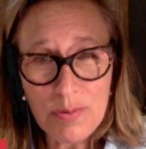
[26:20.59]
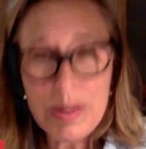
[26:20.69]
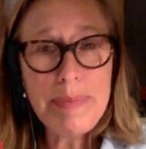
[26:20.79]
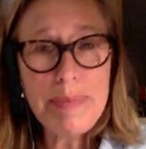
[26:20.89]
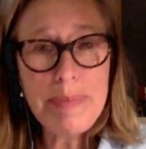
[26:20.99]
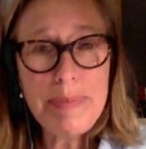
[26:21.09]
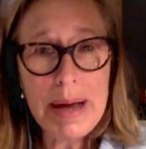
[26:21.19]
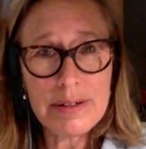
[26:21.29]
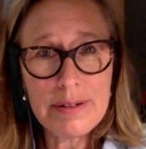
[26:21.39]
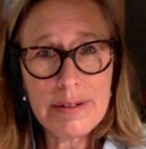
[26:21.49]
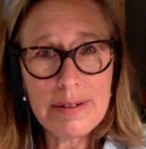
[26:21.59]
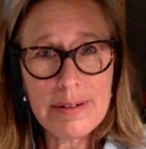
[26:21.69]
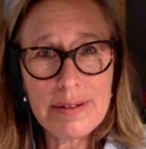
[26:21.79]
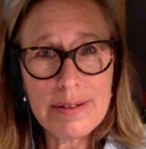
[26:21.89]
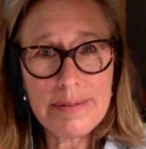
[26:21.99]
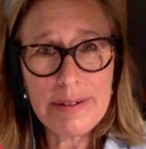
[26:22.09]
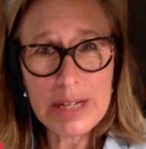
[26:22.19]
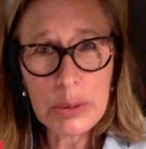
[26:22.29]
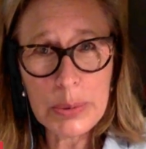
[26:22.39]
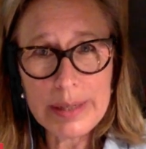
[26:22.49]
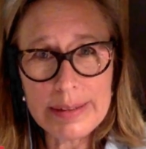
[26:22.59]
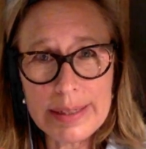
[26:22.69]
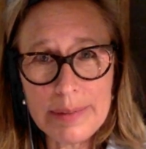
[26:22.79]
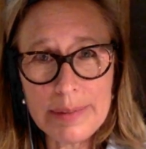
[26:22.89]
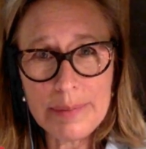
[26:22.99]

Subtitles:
rebounded very quickly.